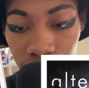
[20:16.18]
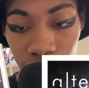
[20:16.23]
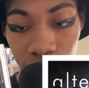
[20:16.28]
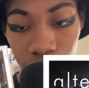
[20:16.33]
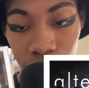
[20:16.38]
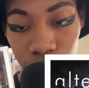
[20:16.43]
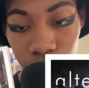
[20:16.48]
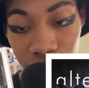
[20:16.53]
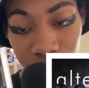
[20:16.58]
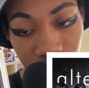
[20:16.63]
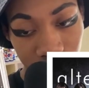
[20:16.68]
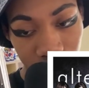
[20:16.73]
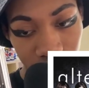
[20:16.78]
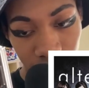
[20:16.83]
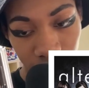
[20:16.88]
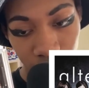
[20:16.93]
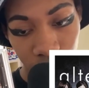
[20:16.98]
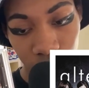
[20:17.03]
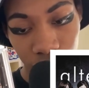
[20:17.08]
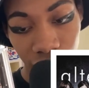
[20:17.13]
Mystic
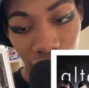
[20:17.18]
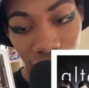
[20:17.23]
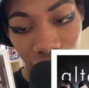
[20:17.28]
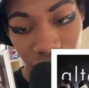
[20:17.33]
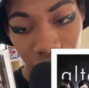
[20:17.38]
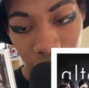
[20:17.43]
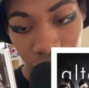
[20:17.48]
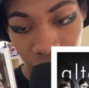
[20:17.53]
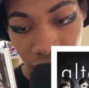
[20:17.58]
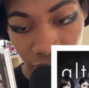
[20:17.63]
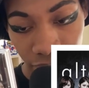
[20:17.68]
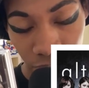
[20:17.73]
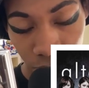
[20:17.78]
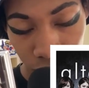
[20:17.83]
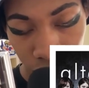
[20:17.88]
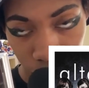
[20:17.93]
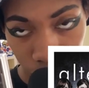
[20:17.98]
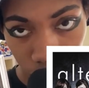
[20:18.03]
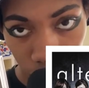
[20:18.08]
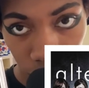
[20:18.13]
Liquid, and Play for
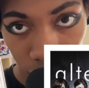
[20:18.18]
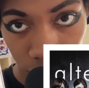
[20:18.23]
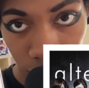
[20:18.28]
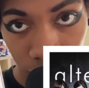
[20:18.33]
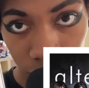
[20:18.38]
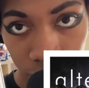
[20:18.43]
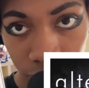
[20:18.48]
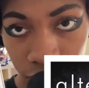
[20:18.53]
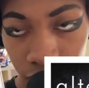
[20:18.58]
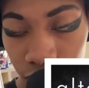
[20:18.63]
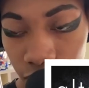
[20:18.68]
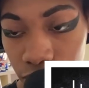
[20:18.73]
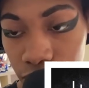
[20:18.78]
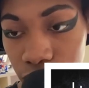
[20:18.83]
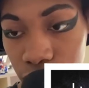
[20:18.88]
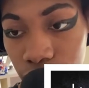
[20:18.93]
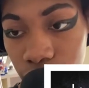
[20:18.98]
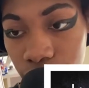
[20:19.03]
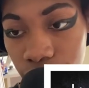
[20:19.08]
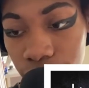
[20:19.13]
Tomorrow.
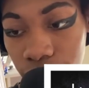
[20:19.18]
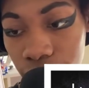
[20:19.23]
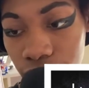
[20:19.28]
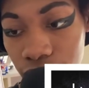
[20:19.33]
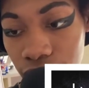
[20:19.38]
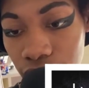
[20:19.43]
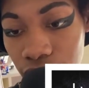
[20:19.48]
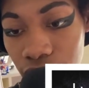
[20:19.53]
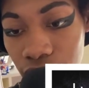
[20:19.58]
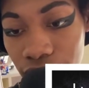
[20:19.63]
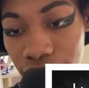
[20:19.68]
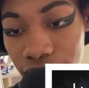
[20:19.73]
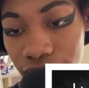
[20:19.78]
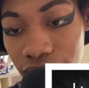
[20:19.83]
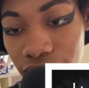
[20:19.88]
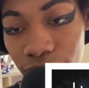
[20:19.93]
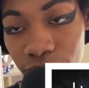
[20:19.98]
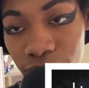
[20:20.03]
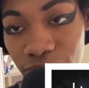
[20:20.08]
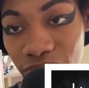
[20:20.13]
So uh,
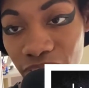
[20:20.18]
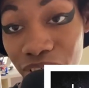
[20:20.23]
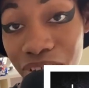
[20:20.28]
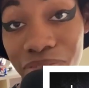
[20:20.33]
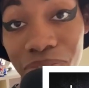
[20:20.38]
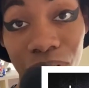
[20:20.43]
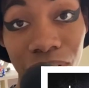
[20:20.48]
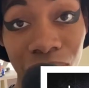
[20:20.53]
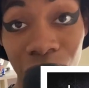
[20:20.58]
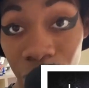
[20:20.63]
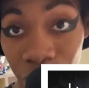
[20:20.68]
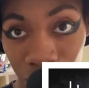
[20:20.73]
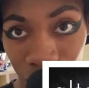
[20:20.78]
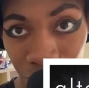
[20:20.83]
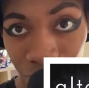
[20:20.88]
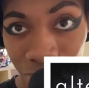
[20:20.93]
it was very very helpful